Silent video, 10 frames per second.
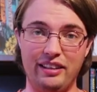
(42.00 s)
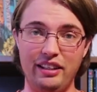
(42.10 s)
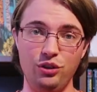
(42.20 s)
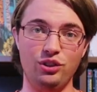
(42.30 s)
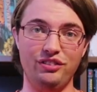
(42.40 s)
The
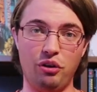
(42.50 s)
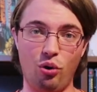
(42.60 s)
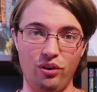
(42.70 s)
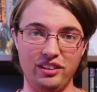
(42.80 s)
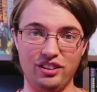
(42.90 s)
uses for
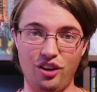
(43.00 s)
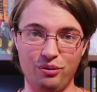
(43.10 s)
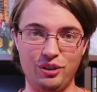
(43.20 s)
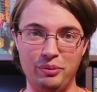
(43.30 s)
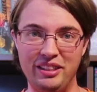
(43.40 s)
coins in
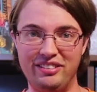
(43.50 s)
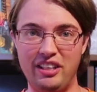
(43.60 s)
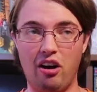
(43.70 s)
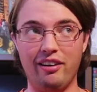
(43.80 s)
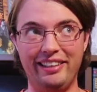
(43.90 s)
Hogwarts
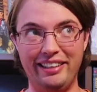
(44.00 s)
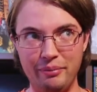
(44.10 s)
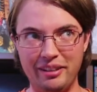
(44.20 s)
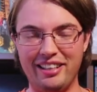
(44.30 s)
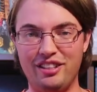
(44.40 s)
Mystery are
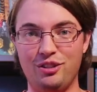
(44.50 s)
limited.